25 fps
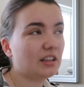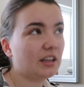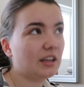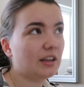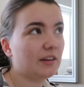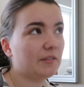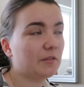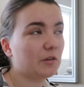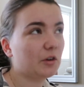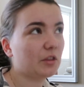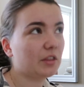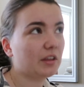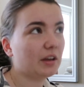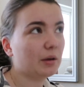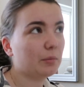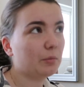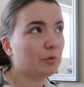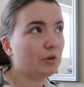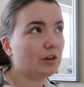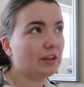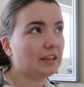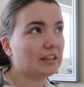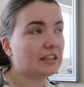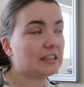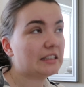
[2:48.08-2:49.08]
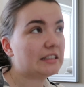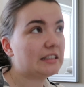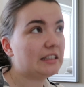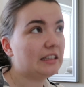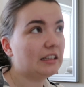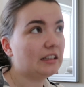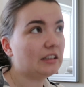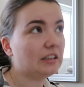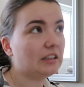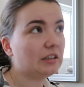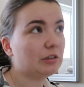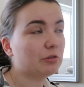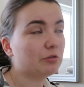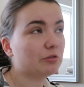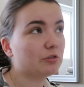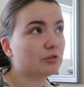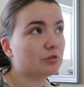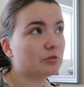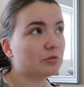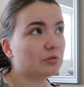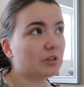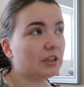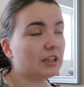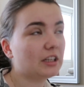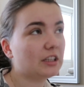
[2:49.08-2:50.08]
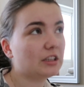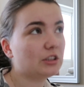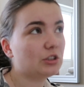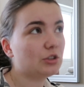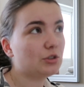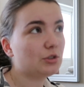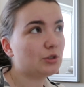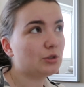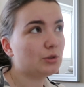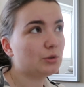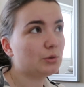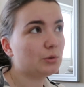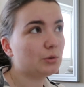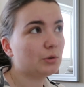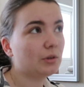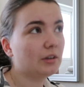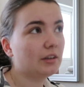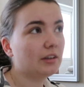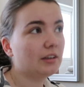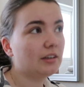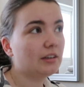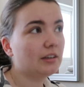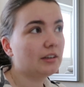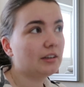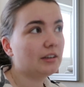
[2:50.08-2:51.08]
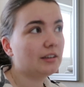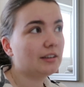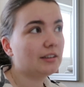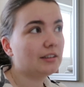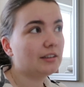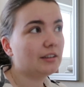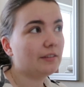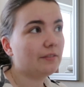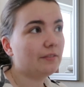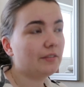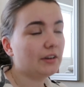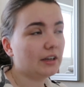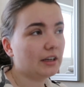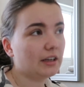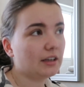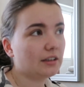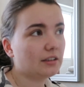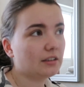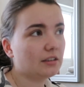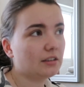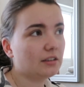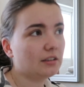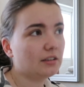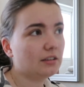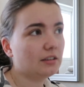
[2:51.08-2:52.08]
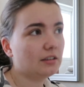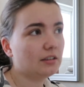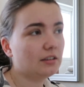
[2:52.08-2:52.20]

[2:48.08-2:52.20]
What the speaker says: everything I'm putting in the ceiling or straight into the van.